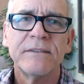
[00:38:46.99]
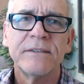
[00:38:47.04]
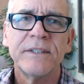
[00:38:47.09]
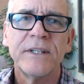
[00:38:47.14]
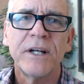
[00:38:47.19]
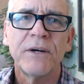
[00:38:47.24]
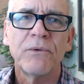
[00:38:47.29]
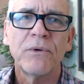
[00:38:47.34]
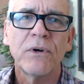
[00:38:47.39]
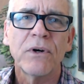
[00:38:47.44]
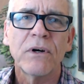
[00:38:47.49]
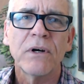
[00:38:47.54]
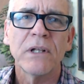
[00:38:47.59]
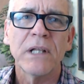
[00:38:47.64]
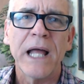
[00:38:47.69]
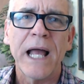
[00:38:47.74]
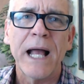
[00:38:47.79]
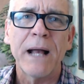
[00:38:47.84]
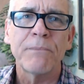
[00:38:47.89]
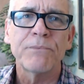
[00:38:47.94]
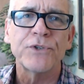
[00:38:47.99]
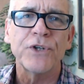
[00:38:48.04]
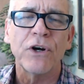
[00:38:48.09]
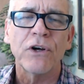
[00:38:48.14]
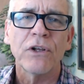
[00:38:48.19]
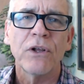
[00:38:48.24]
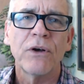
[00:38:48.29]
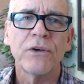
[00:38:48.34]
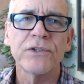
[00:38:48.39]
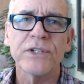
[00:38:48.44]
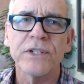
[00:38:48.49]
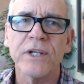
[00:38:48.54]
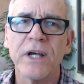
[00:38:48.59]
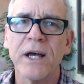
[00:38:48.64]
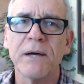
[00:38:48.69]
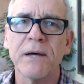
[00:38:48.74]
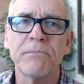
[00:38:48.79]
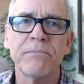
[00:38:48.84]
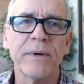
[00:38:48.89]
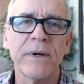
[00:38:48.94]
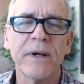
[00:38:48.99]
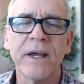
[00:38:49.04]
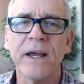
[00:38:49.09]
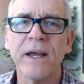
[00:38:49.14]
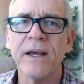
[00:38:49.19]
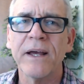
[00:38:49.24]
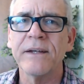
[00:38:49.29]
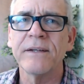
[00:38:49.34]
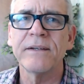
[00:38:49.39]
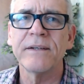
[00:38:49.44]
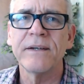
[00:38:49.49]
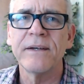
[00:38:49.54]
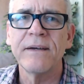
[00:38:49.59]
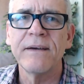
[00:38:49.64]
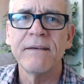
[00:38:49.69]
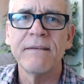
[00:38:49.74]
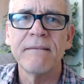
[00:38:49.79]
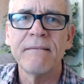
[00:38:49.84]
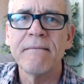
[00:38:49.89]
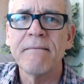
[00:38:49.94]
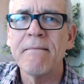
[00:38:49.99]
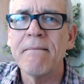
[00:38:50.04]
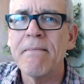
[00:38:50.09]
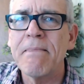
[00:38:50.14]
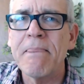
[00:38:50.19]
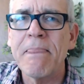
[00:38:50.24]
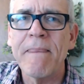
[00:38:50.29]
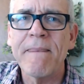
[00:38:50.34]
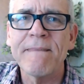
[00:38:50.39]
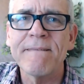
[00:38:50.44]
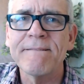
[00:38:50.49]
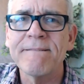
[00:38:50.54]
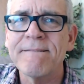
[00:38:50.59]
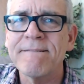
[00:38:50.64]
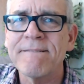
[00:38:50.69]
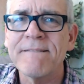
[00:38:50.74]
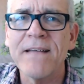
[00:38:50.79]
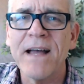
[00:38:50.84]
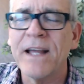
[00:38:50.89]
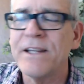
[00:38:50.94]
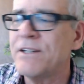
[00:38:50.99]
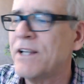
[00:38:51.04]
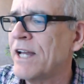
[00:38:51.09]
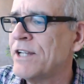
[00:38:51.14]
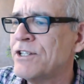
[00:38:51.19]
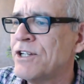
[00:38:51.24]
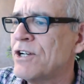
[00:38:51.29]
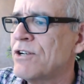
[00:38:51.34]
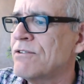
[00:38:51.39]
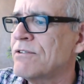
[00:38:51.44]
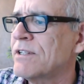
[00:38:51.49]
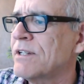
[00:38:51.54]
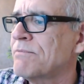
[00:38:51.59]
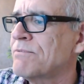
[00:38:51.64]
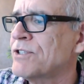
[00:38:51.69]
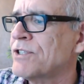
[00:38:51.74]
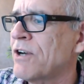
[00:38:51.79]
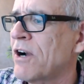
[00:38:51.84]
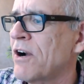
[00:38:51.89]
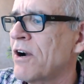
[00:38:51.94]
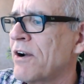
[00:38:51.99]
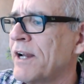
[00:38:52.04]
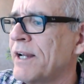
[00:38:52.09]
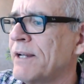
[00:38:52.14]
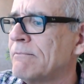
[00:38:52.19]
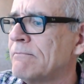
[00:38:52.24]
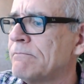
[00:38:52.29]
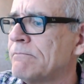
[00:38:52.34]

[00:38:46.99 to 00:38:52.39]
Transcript: you know, will collapse or close up, and I, I don't. Sorry.